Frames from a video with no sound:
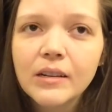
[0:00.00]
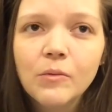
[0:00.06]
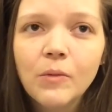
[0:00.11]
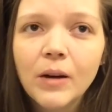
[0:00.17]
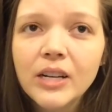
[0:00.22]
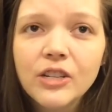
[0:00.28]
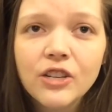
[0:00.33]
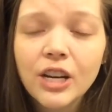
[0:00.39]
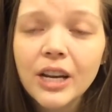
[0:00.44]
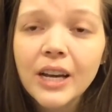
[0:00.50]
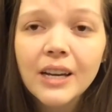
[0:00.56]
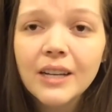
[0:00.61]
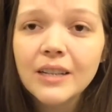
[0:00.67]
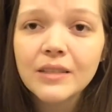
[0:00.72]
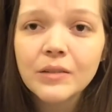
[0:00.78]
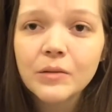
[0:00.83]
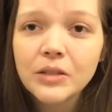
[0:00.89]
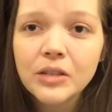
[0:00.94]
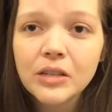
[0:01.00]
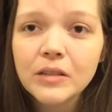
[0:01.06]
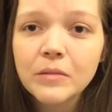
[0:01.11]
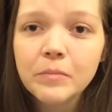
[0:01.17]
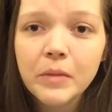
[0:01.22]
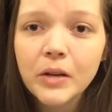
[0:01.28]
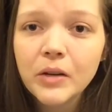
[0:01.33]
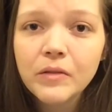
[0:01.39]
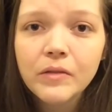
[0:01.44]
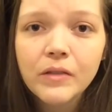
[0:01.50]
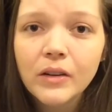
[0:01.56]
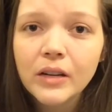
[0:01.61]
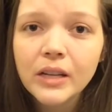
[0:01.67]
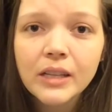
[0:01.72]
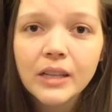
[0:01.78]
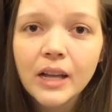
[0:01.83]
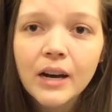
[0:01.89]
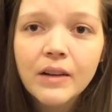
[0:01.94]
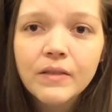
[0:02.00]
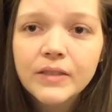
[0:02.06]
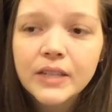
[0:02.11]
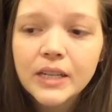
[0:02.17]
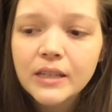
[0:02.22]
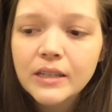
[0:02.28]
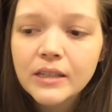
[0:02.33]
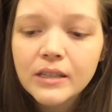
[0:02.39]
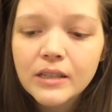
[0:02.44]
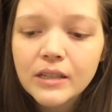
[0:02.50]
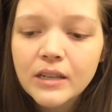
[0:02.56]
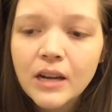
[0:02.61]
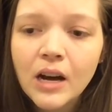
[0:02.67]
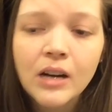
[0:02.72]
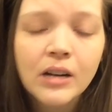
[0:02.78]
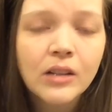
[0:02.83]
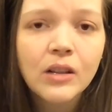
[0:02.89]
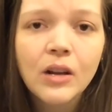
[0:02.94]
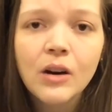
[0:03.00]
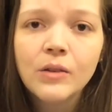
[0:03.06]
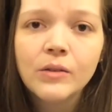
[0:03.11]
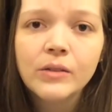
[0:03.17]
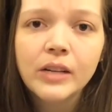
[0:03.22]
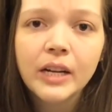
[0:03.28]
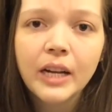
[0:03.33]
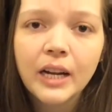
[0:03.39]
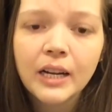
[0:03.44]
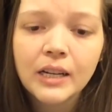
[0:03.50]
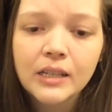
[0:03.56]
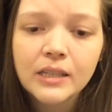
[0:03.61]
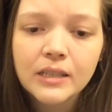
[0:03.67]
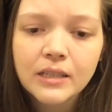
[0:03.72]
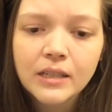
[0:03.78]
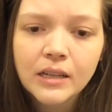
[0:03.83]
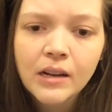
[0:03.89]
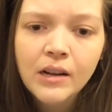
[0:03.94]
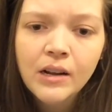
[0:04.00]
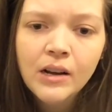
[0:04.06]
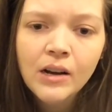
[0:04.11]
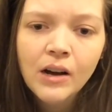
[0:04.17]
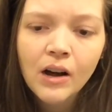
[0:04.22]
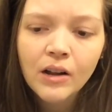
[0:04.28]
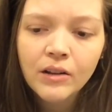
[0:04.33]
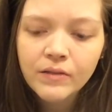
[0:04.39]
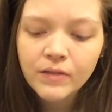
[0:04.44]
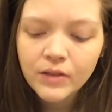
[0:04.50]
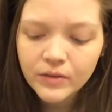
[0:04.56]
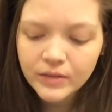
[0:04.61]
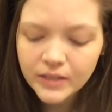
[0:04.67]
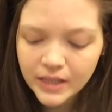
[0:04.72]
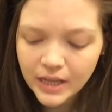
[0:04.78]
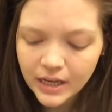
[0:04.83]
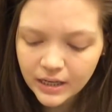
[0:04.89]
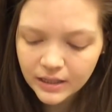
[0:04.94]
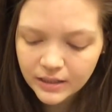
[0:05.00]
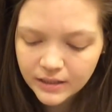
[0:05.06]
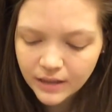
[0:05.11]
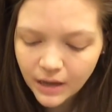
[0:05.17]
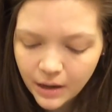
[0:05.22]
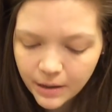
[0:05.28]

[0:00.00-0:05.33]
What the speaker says: what she is, which is beautiful and loved and not alone and all of those things.